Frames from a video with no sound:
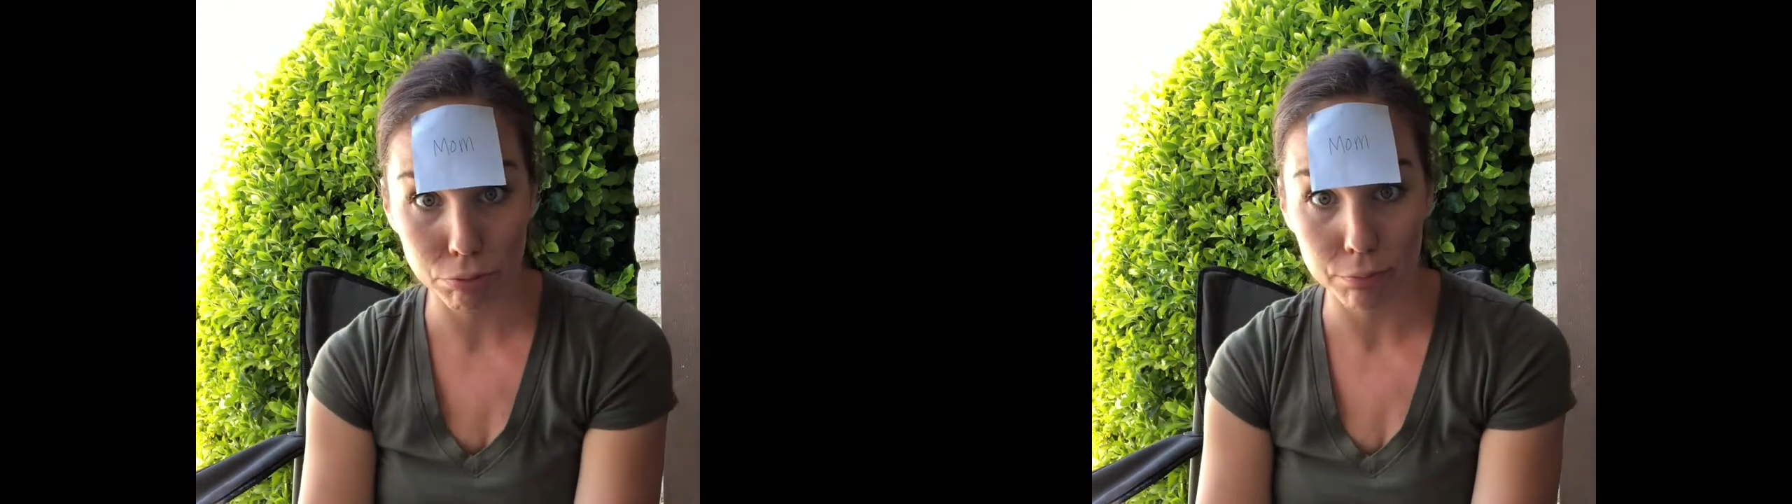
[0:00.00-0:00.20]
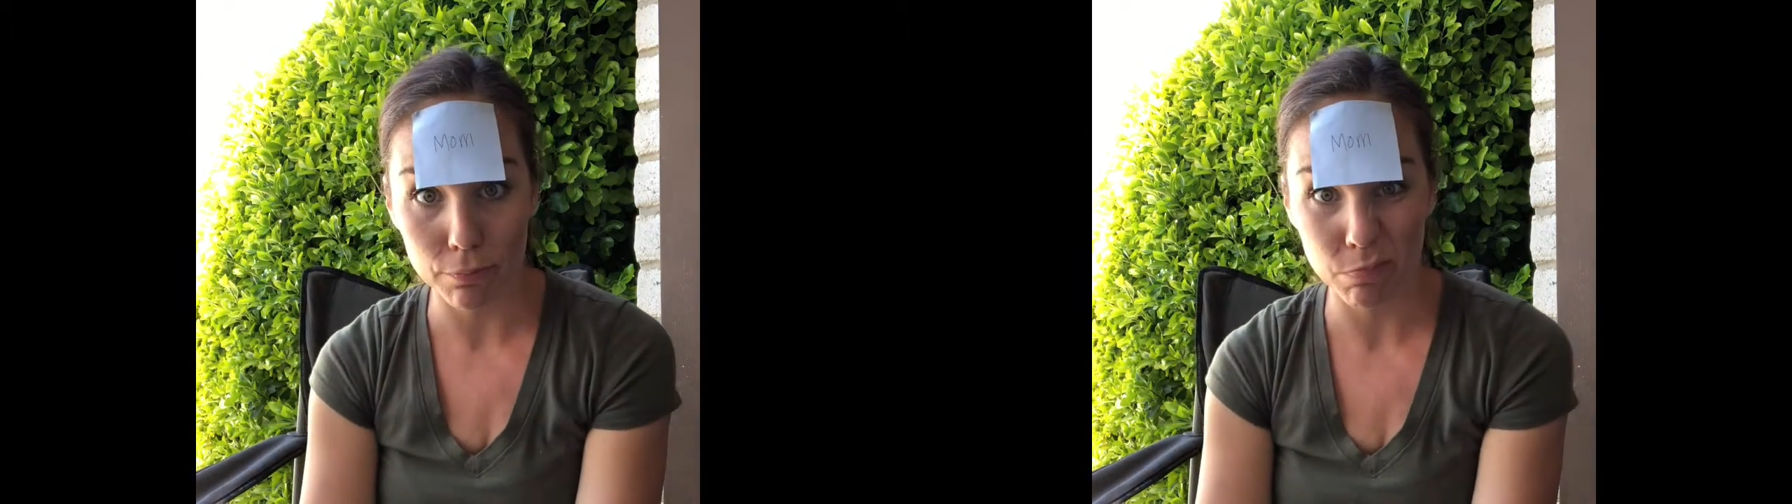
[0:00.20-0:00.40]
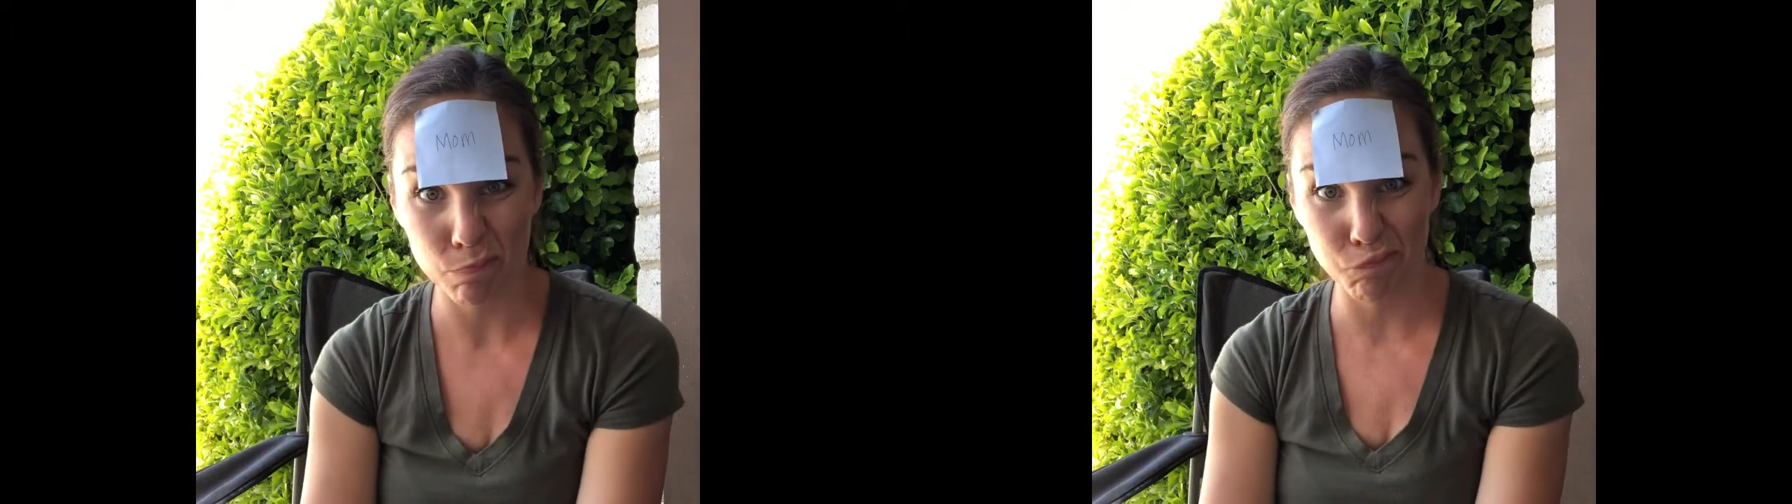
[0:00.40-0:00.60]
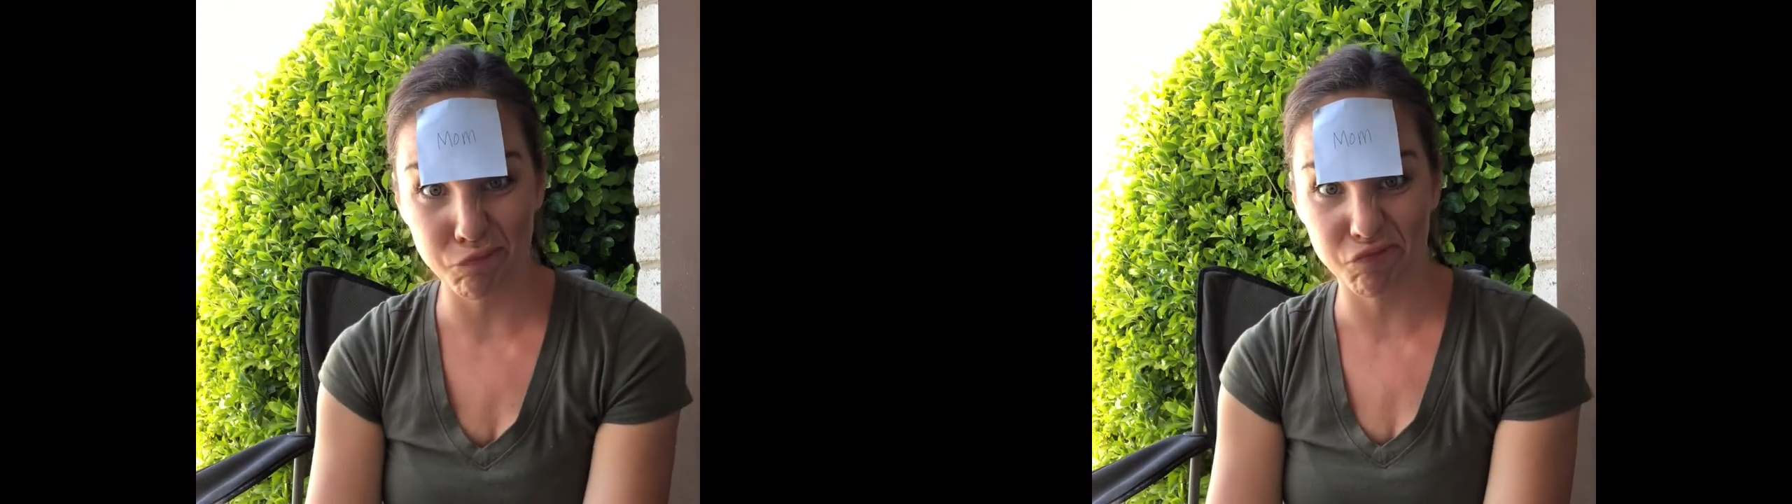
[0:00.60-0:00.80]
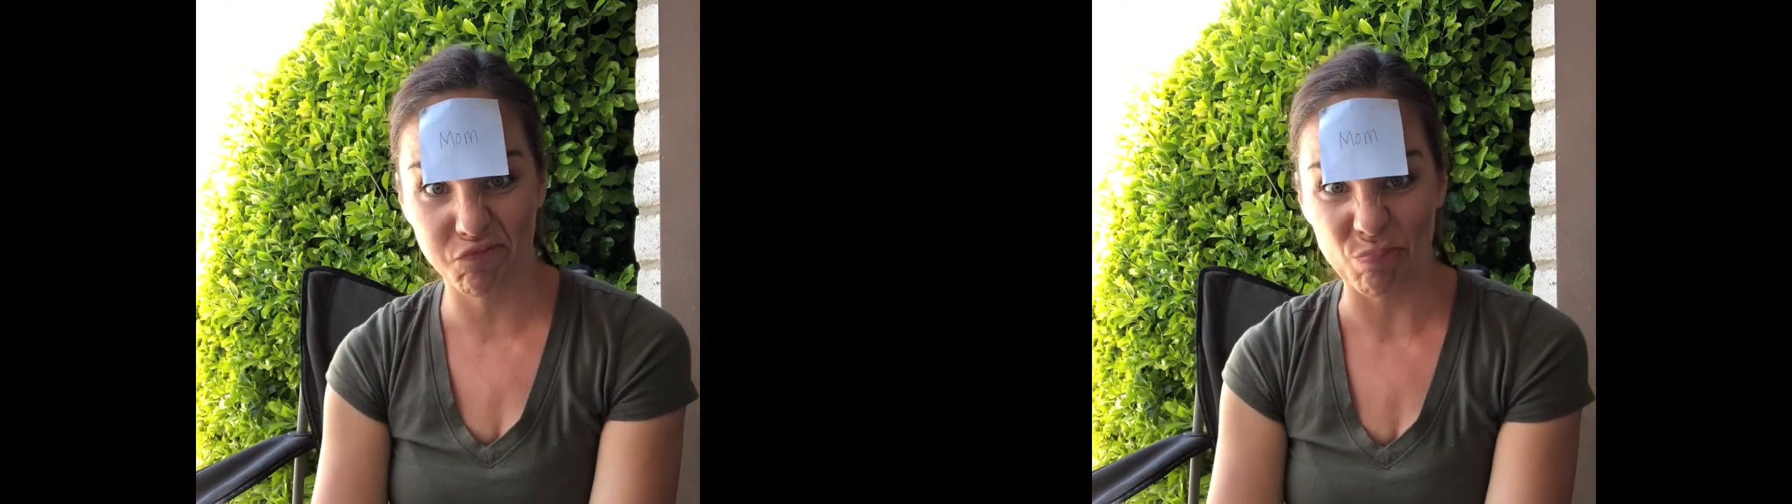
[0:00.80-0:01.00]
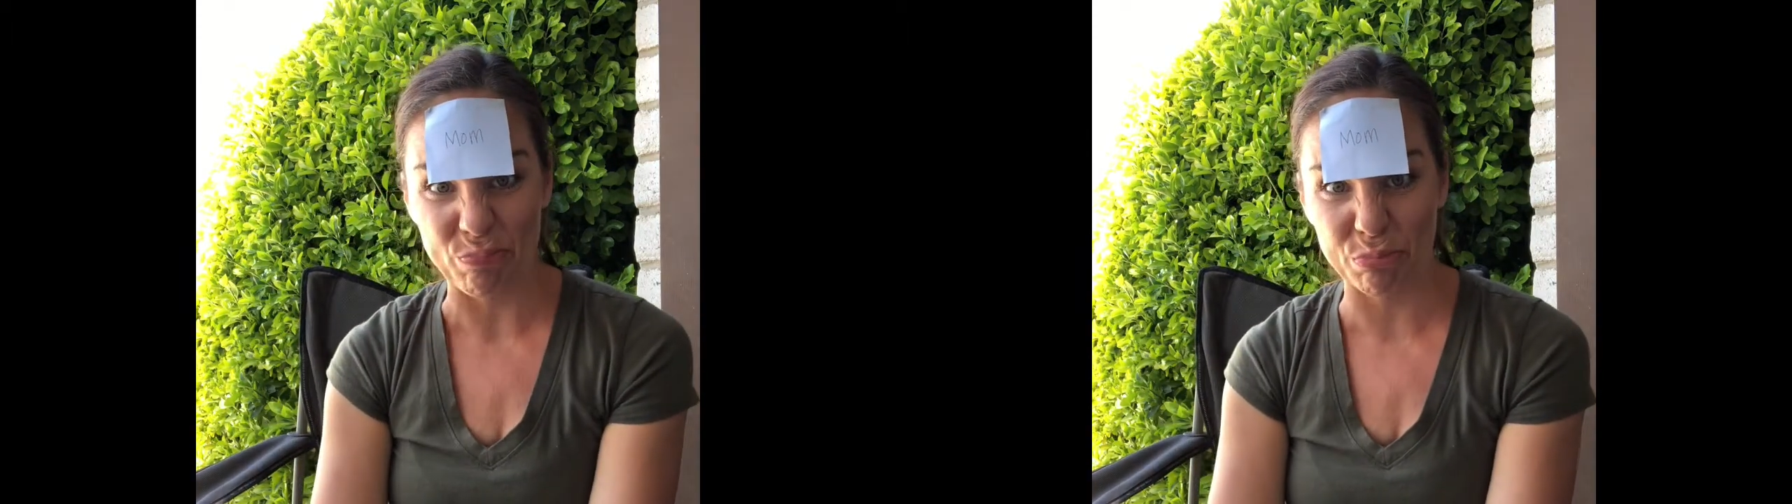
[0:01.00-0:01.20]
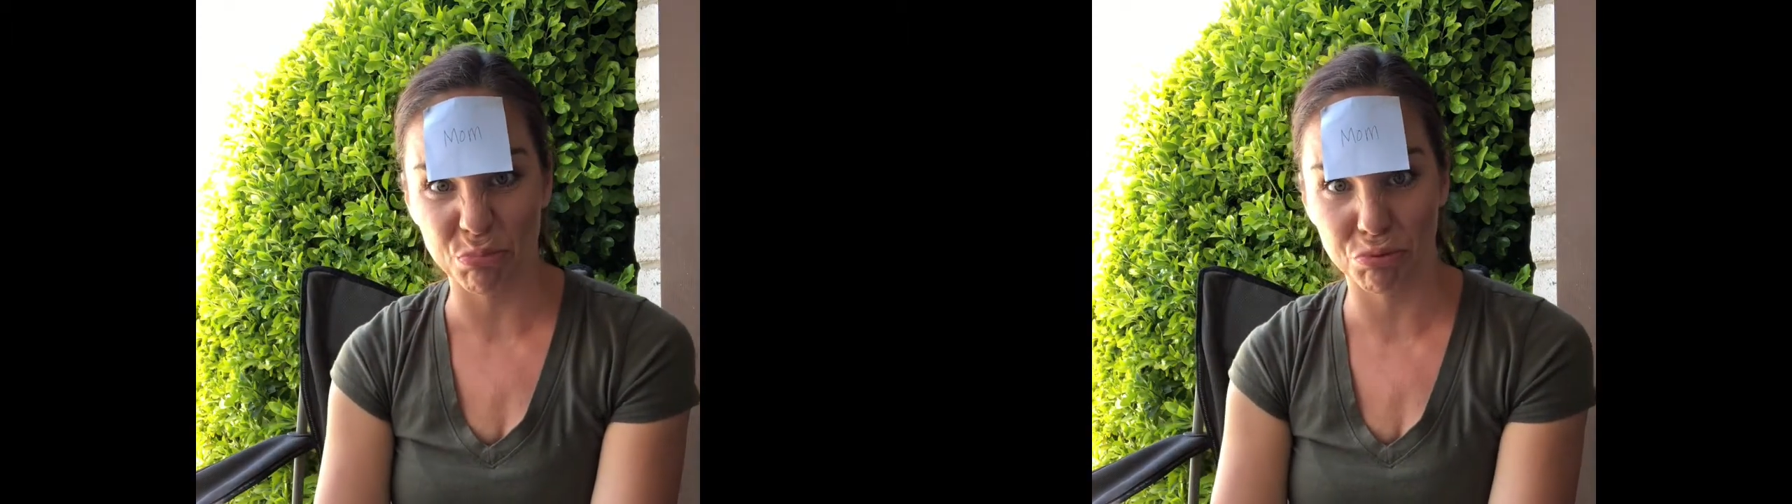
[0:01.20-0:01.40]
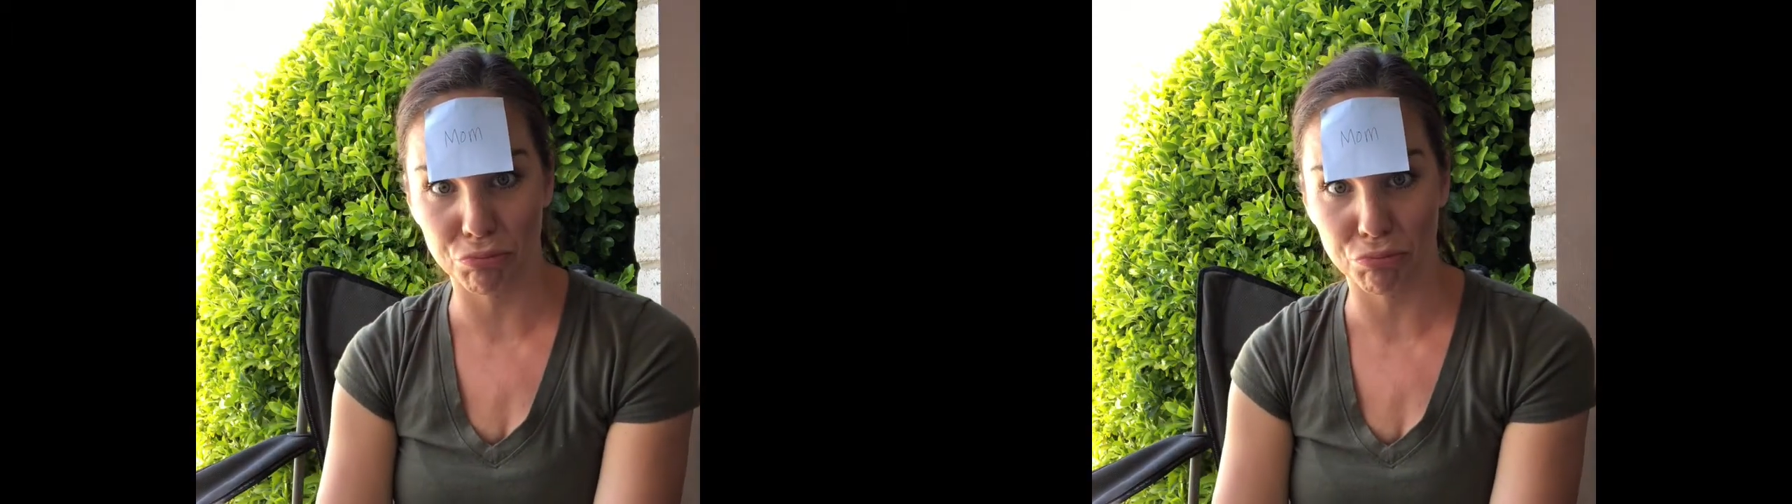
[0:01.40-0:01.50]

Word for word: but somebody, seriously,